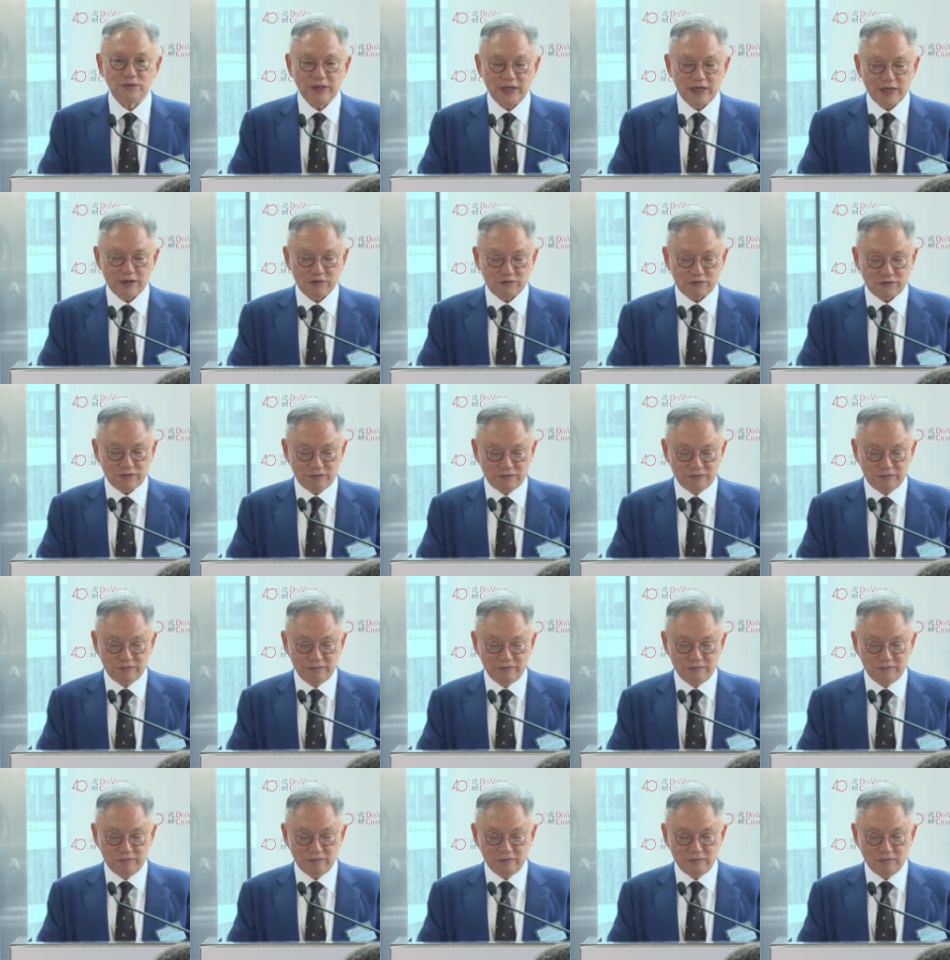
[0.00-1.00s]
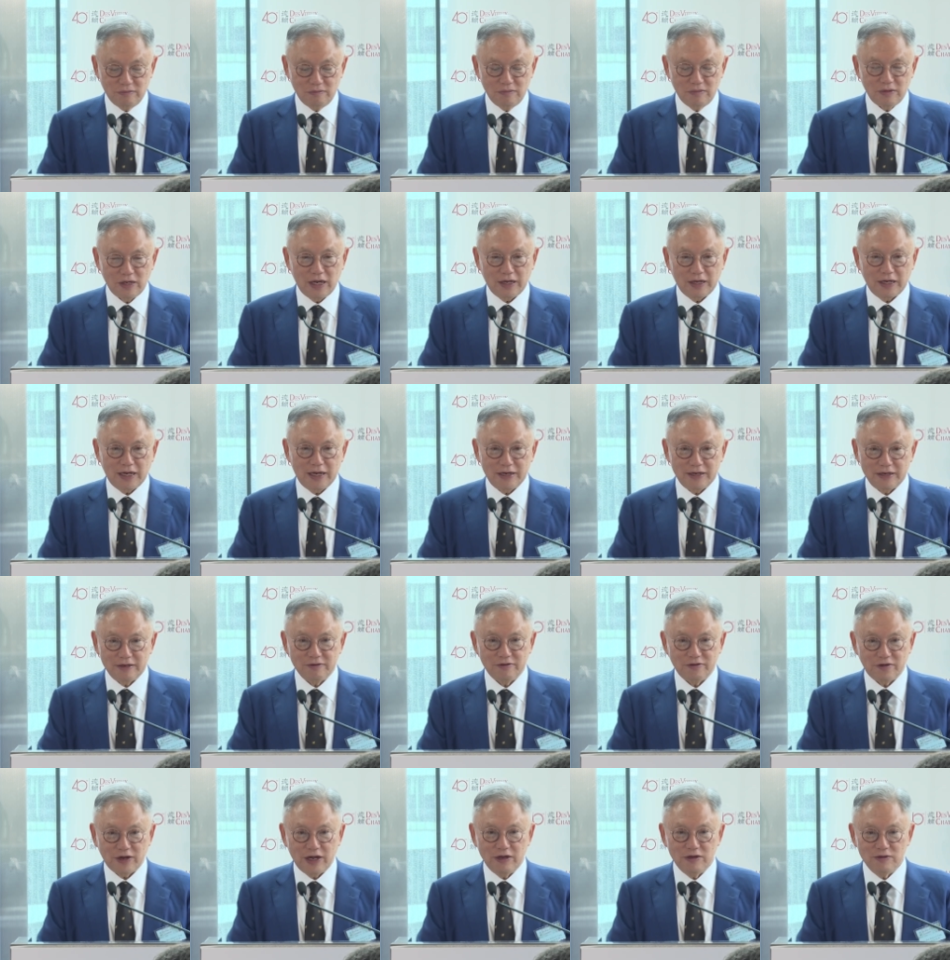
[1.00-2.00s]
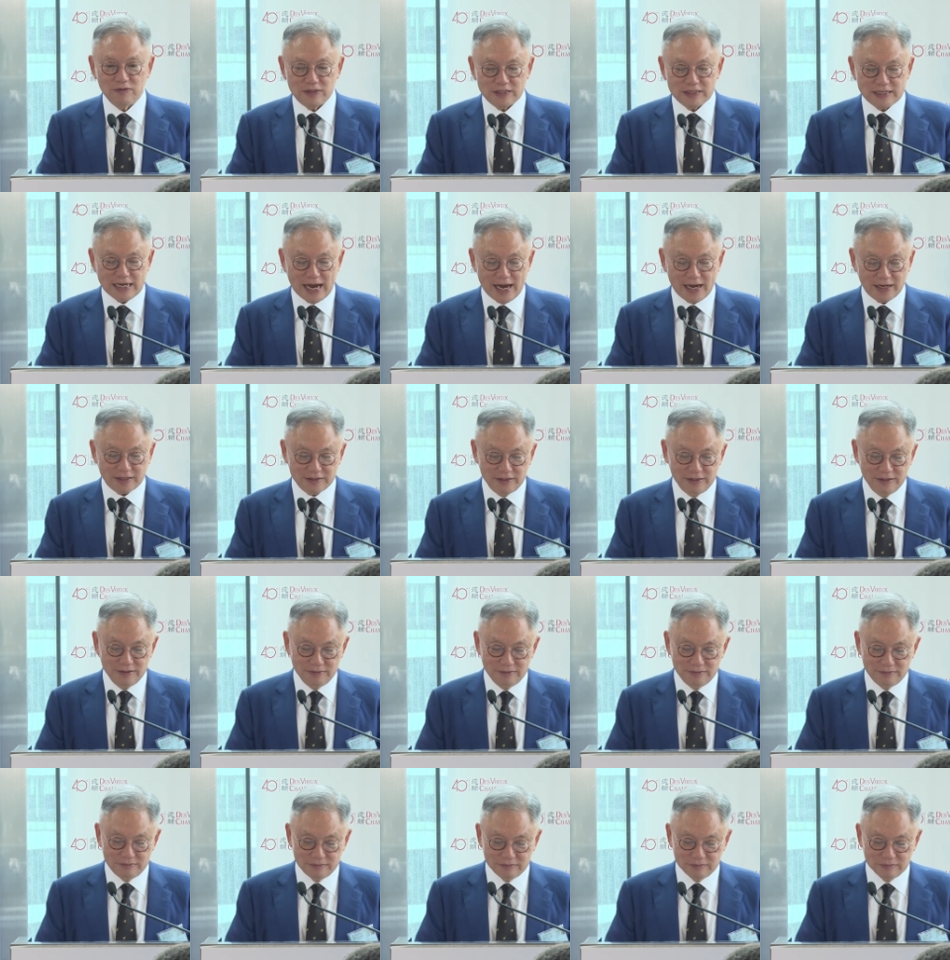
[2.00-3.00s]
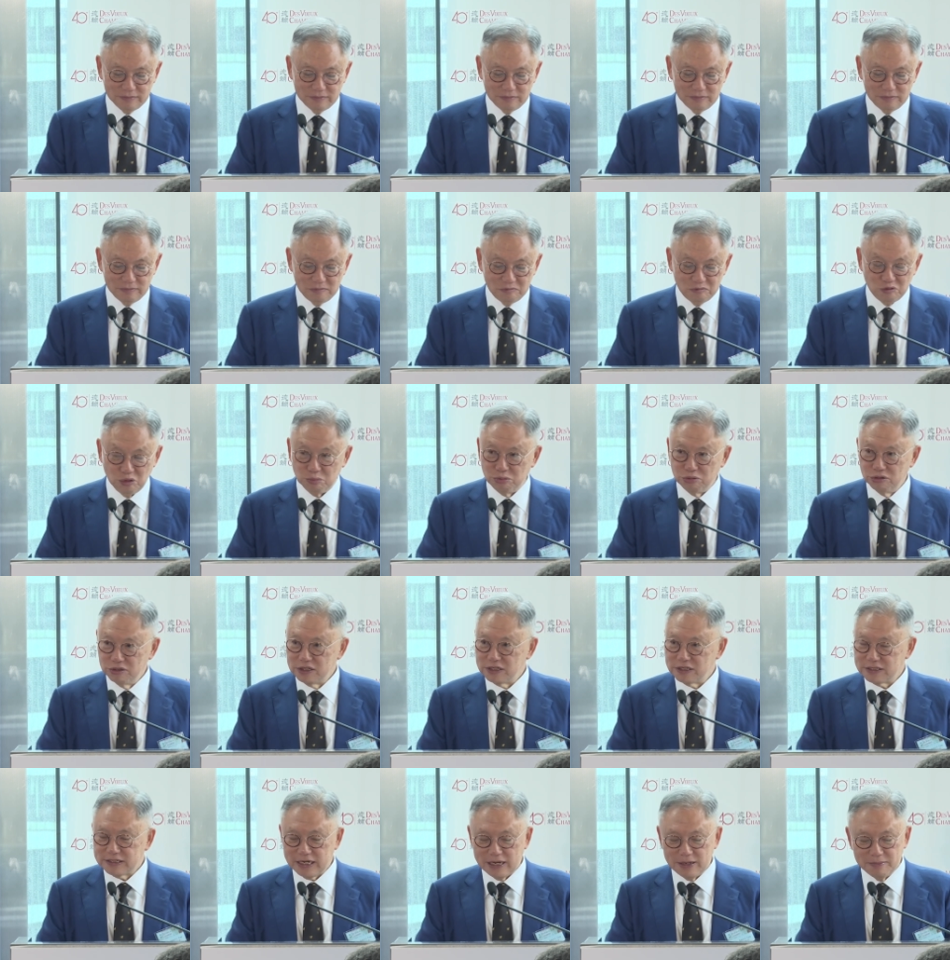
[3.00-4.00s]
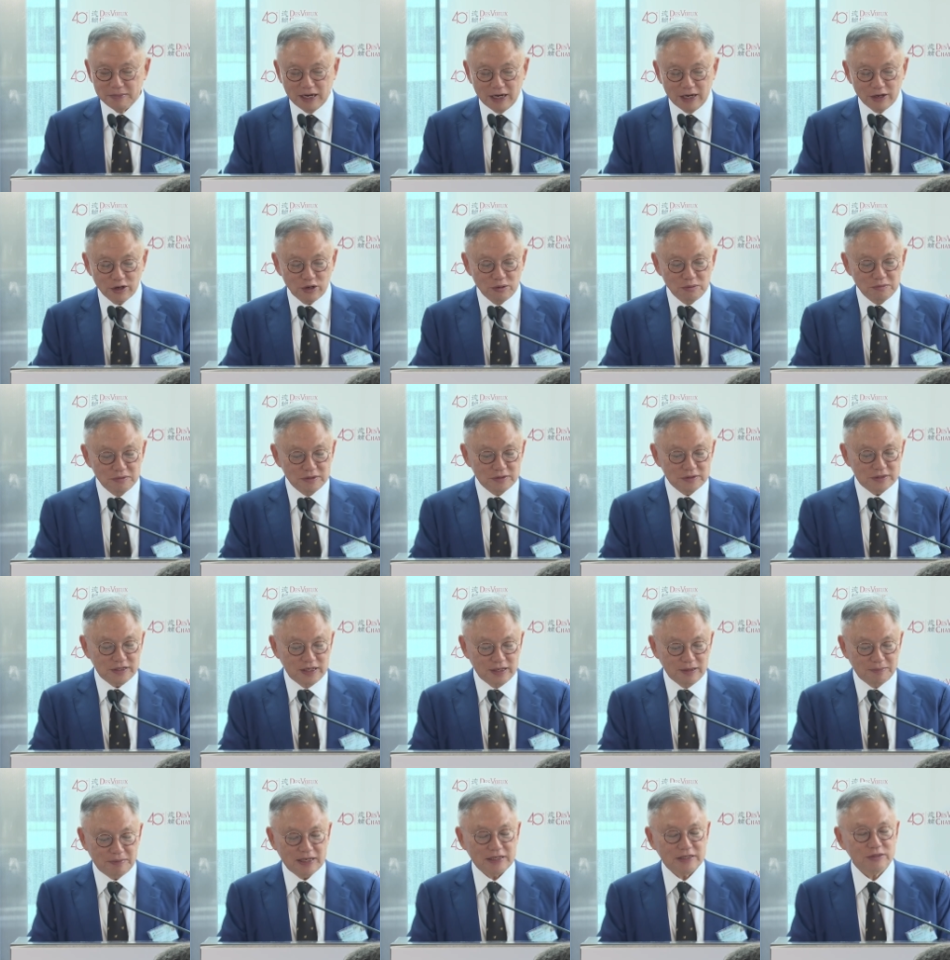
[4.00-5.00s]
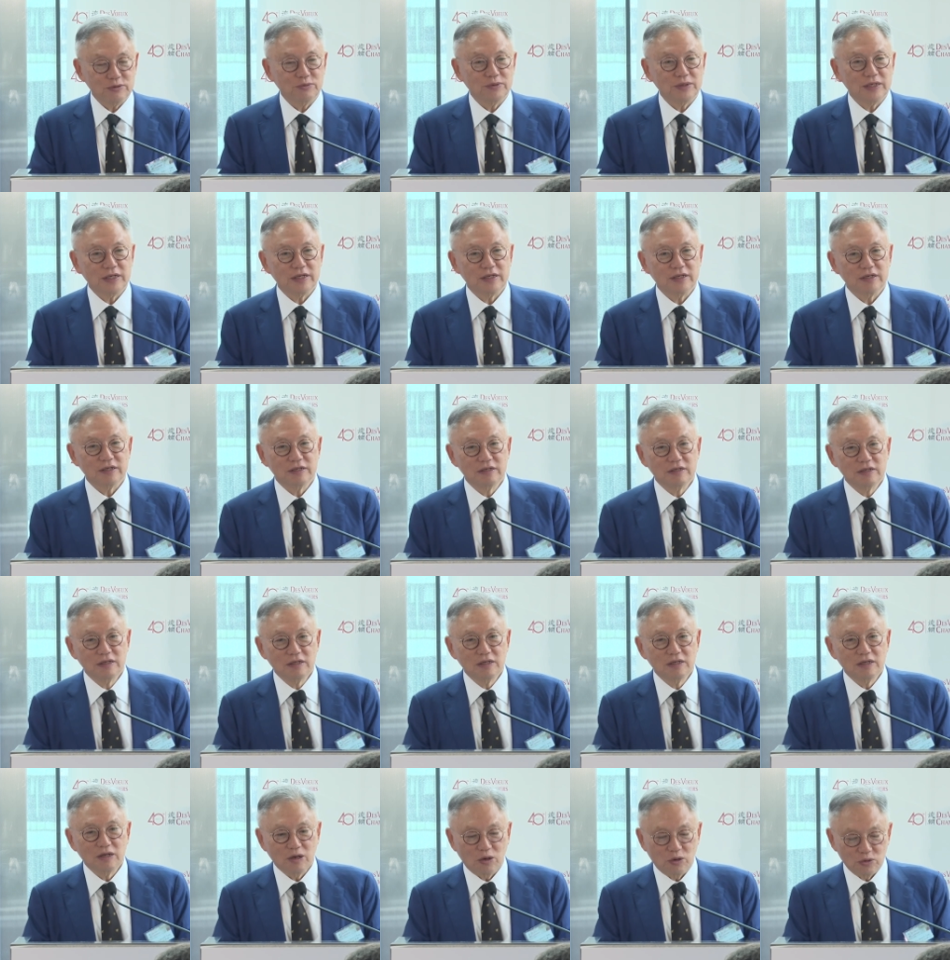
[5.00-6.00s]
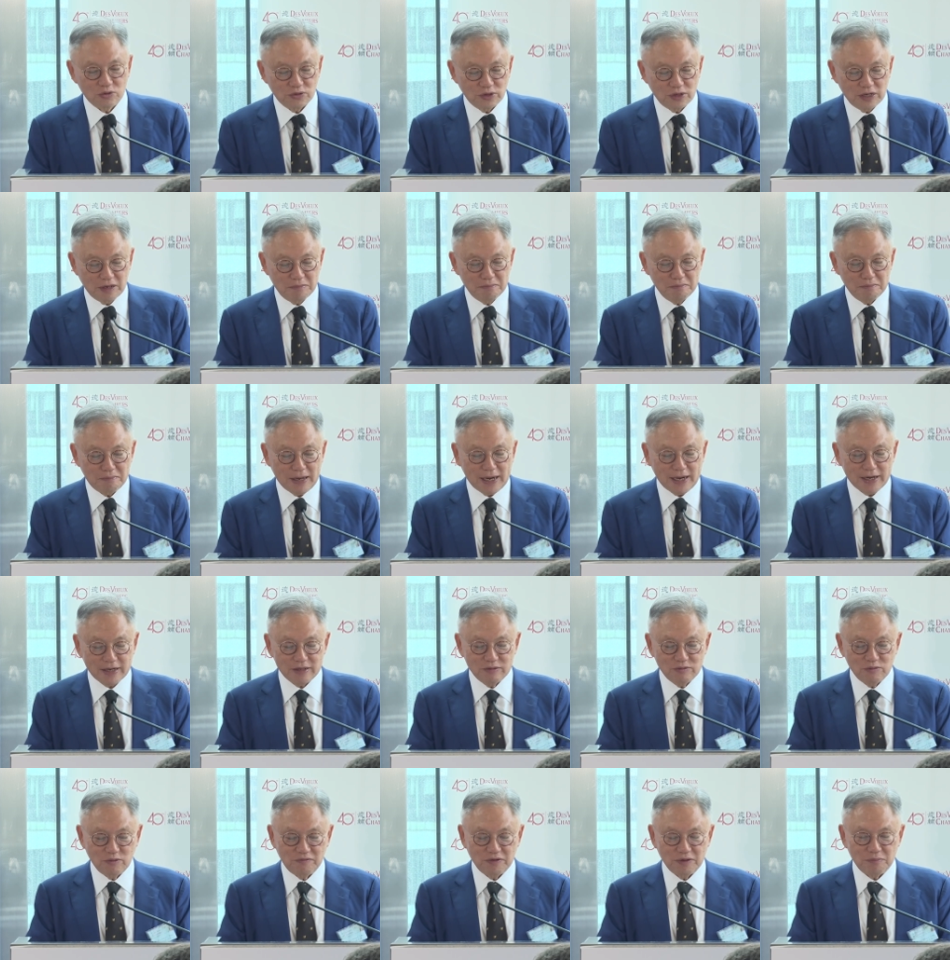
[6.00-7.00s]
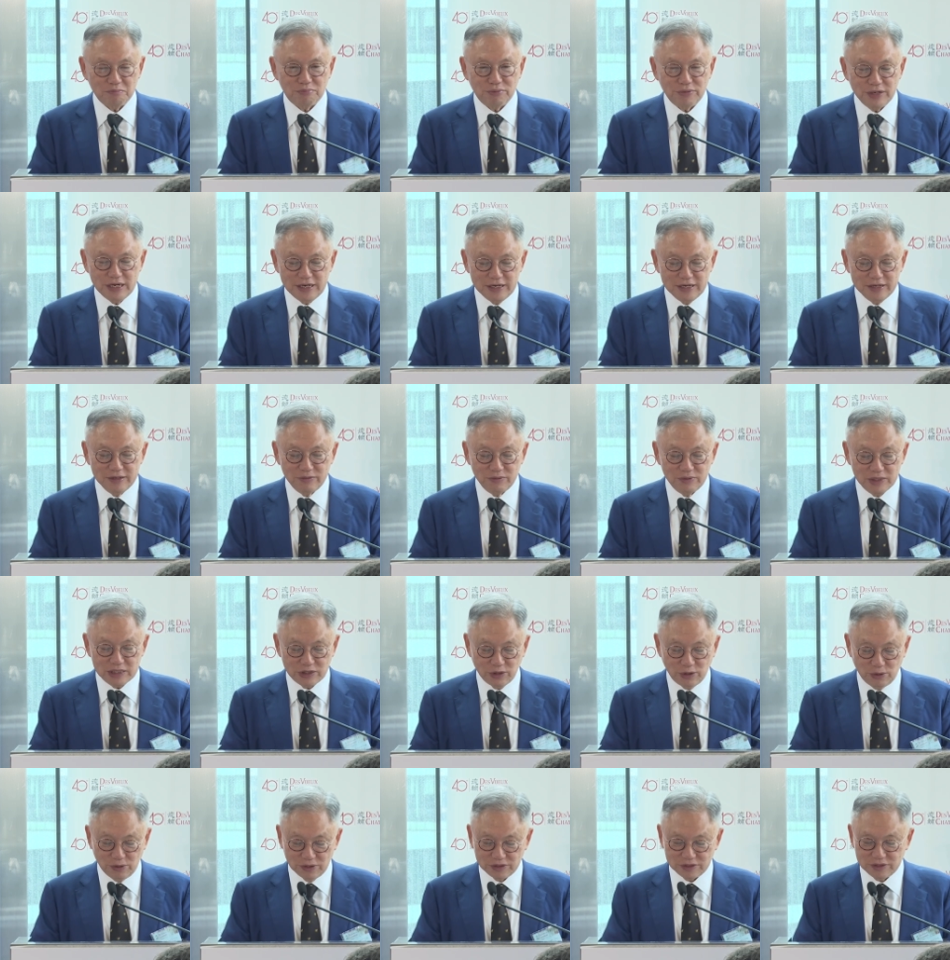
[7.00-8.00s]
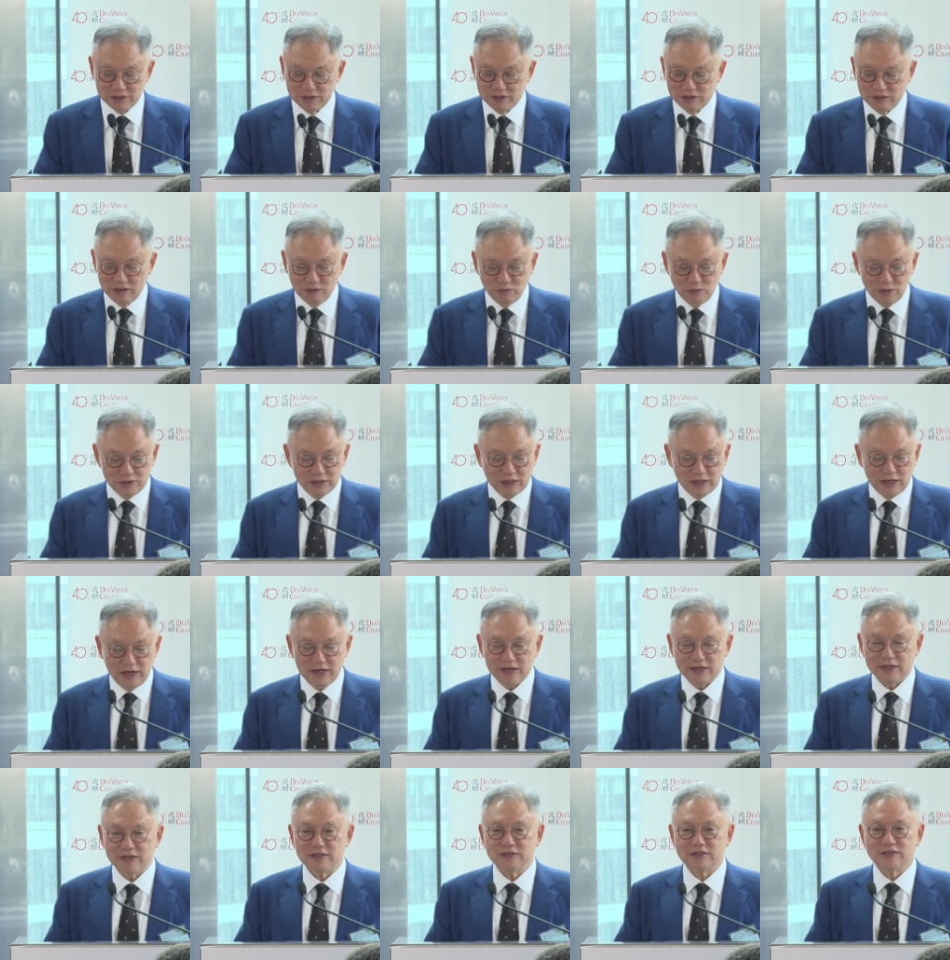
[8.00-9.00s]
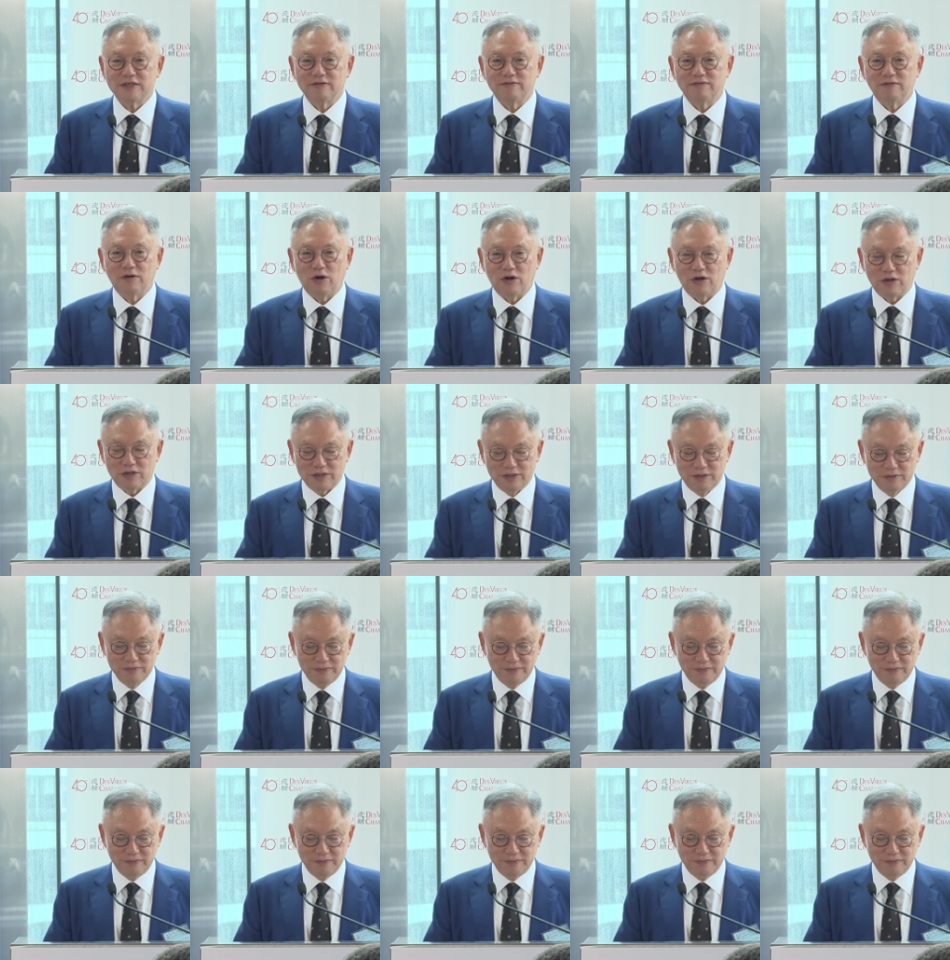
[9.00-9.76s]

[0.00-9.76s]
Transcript: reaction and can change tact to put the same arguments in a better way or to come back with a brilliant retort which clears the fog.